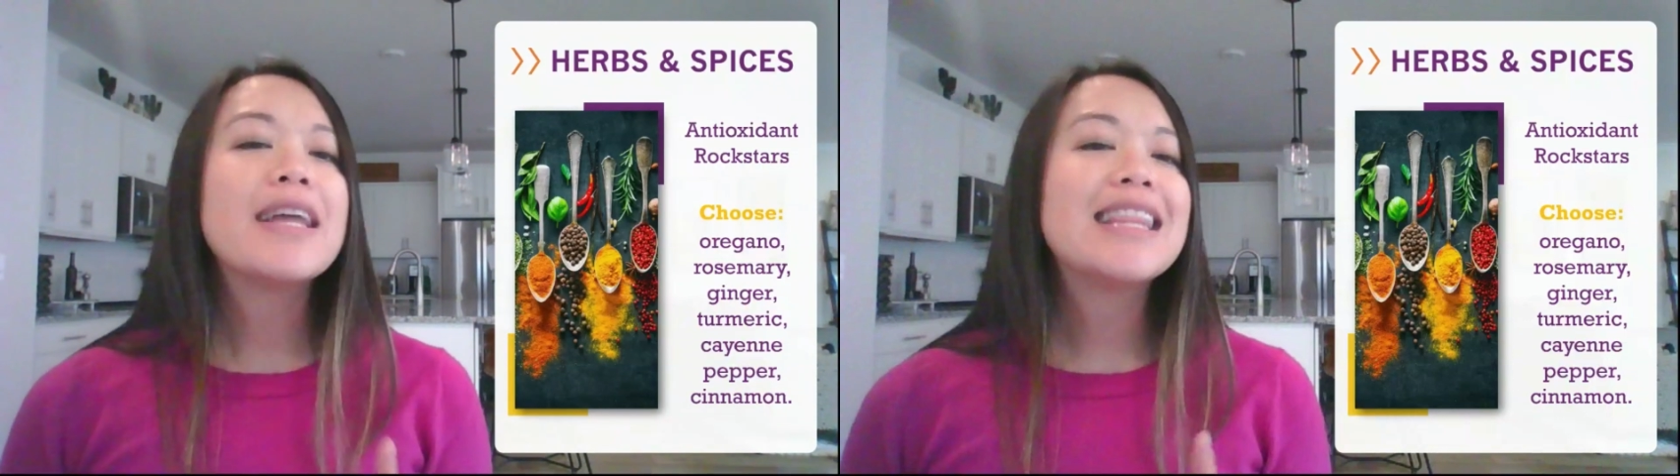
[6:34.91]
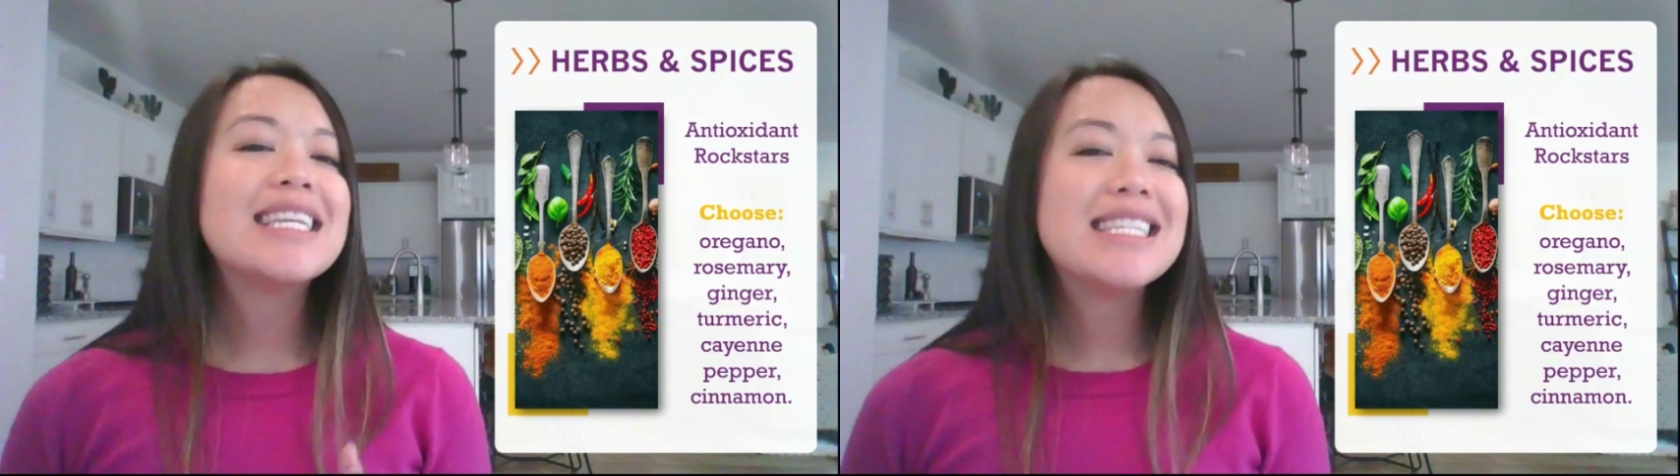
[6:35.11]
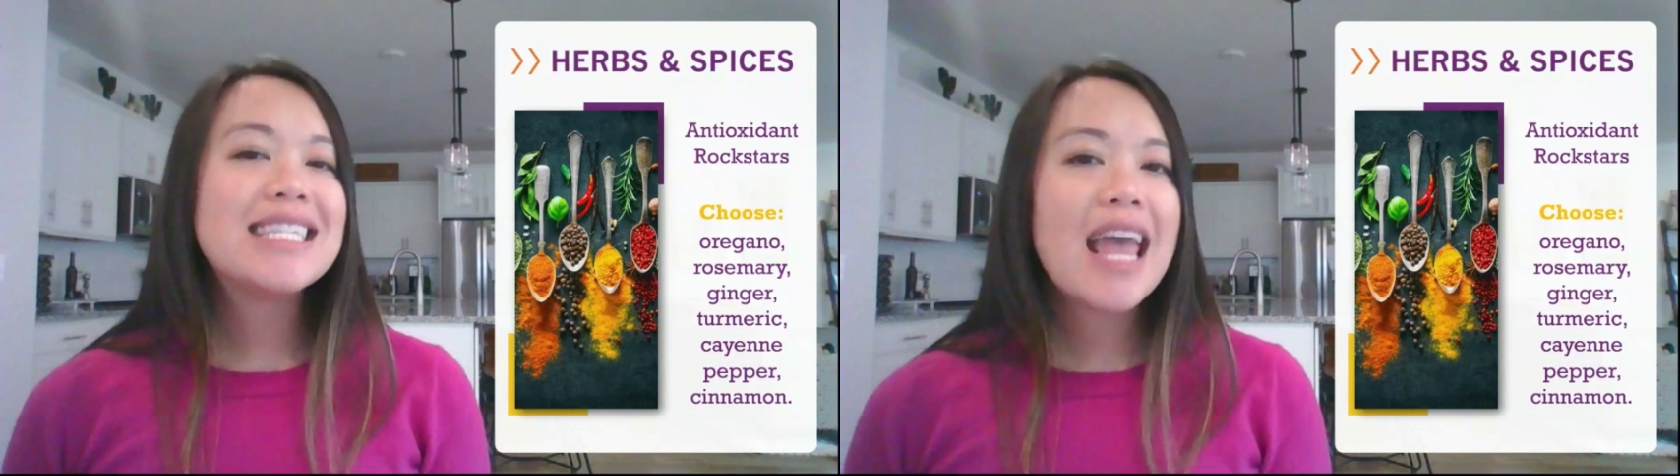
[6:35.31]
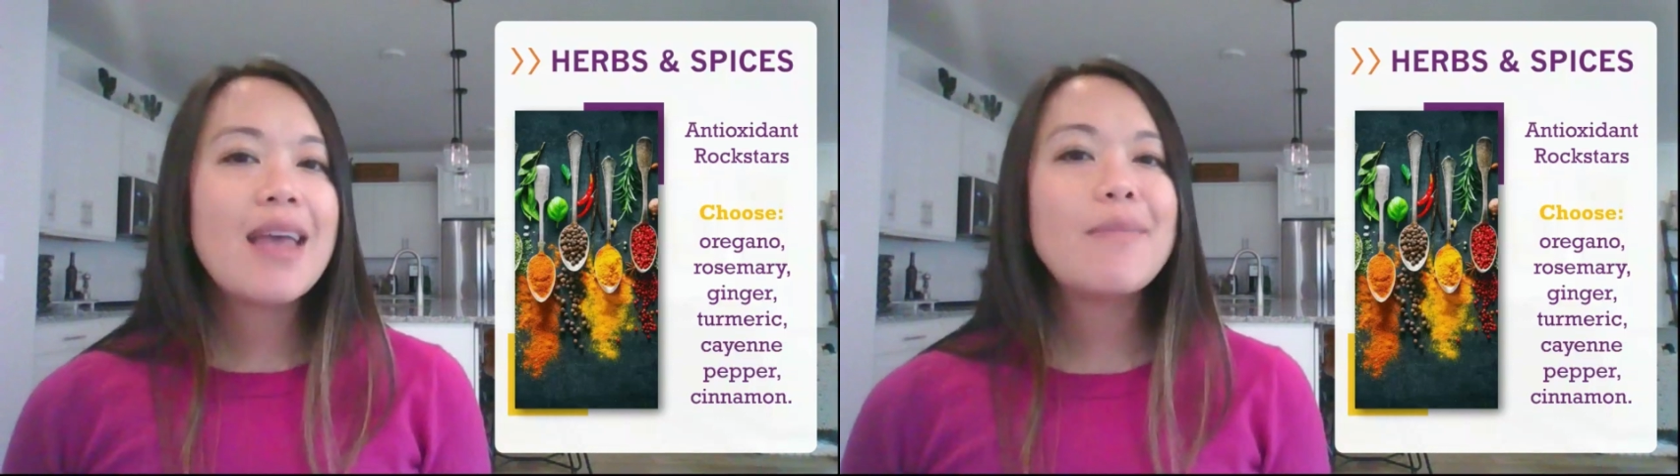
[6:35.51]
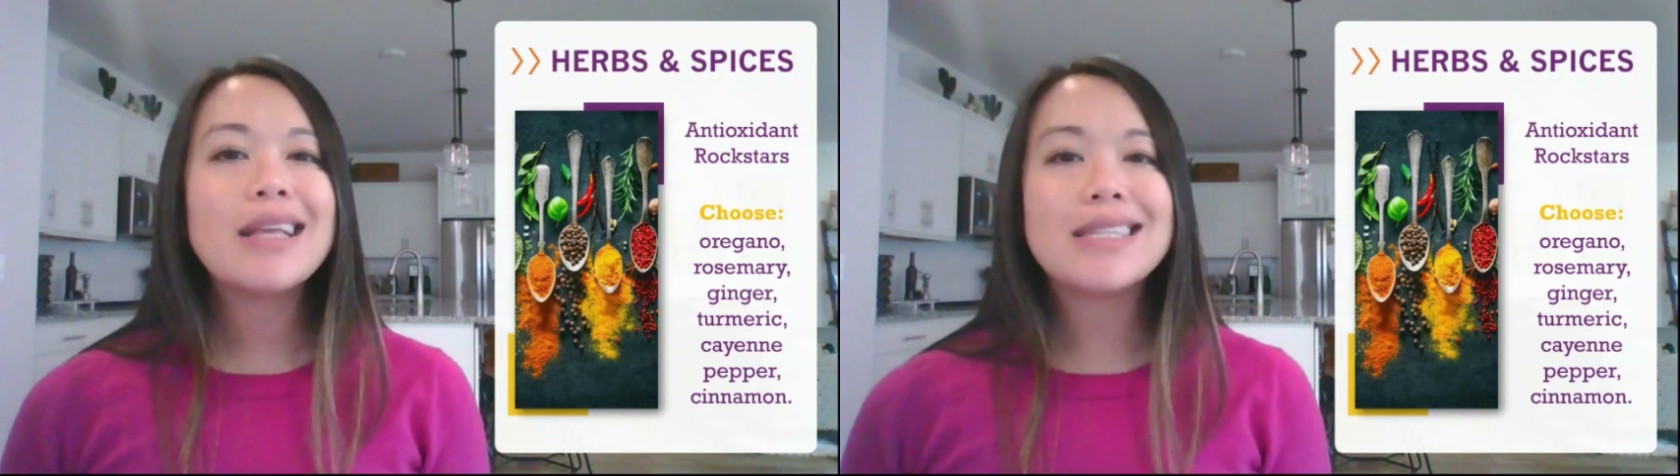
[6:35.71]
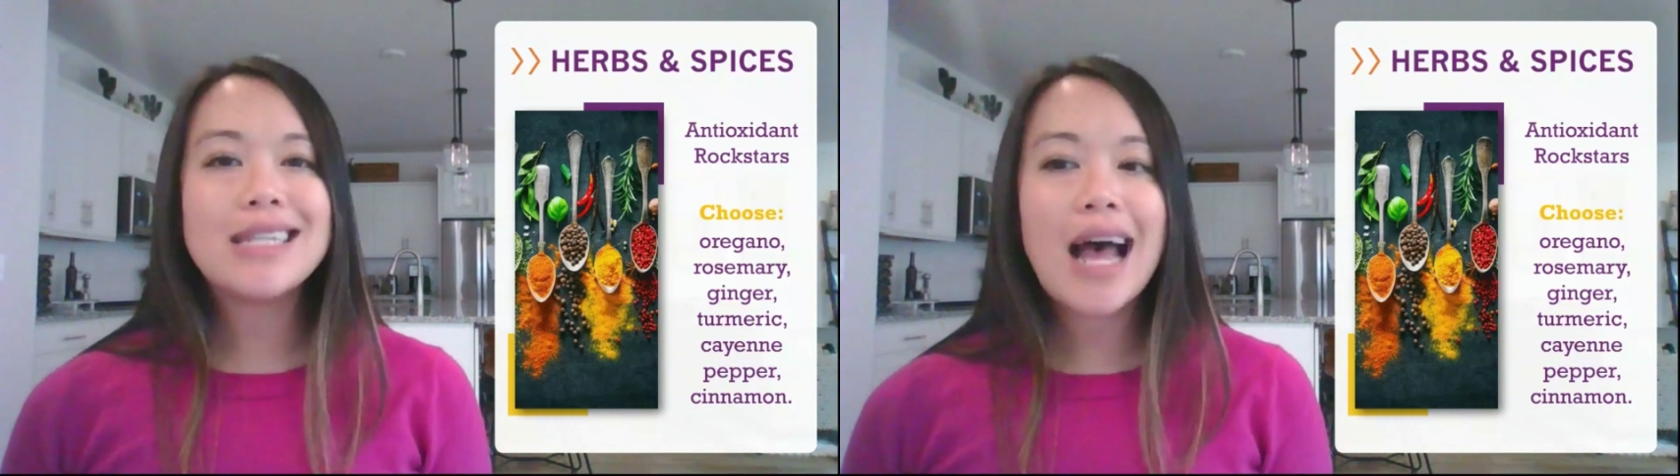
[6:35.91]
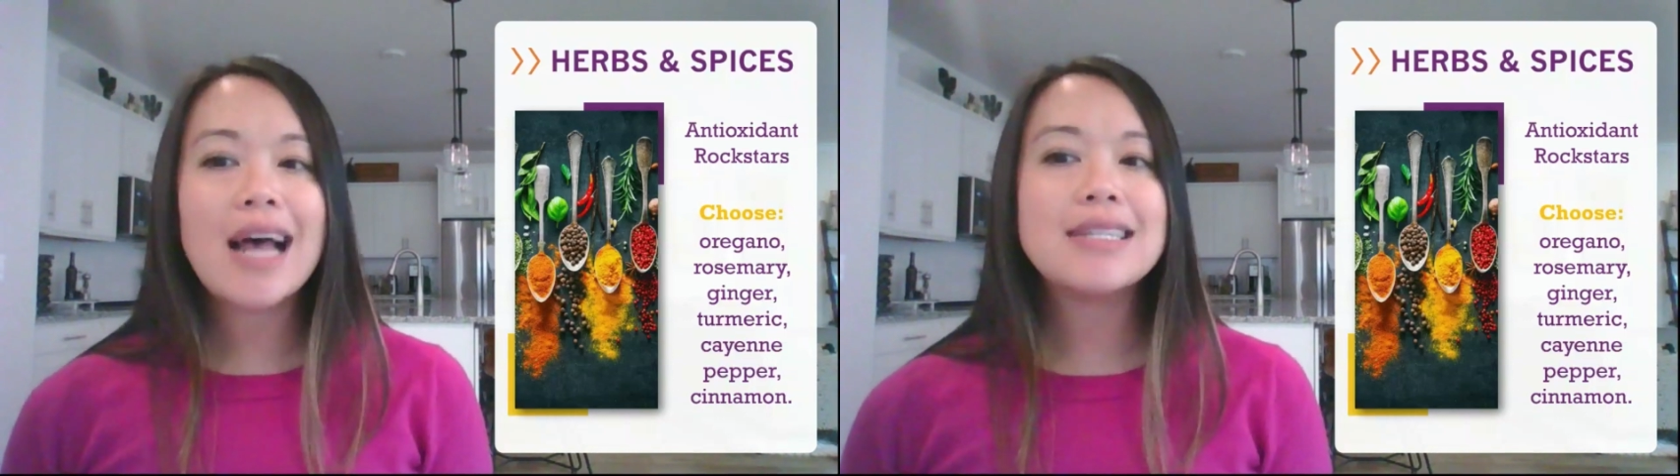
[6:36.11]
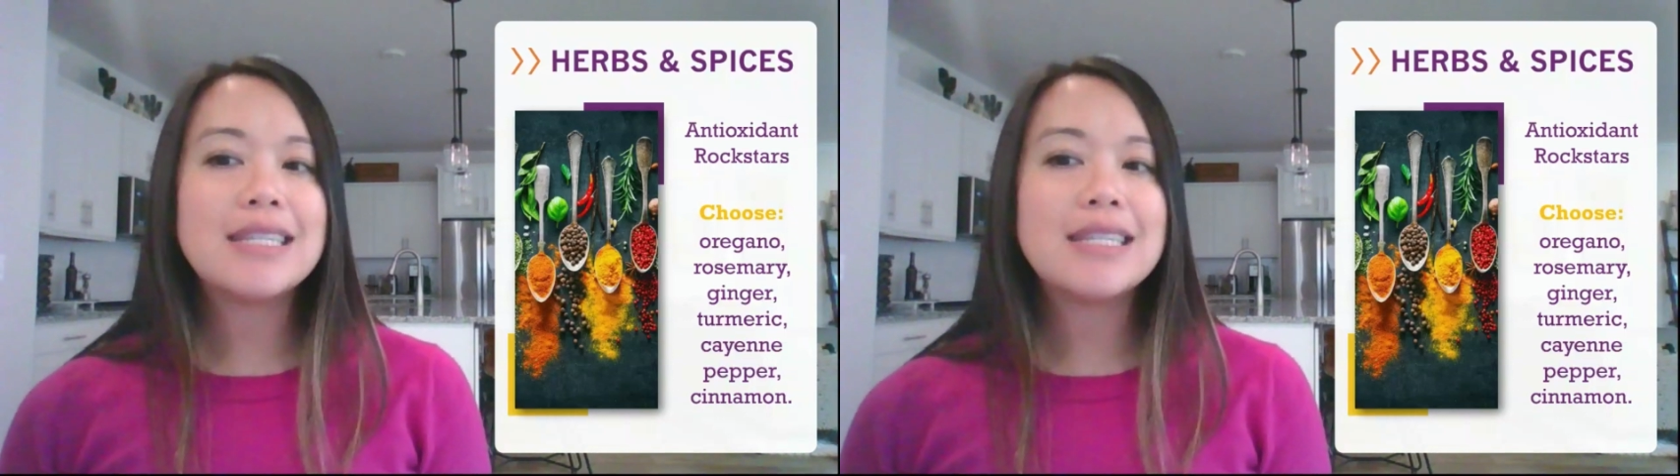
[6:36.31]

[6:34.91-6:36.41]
but the same is not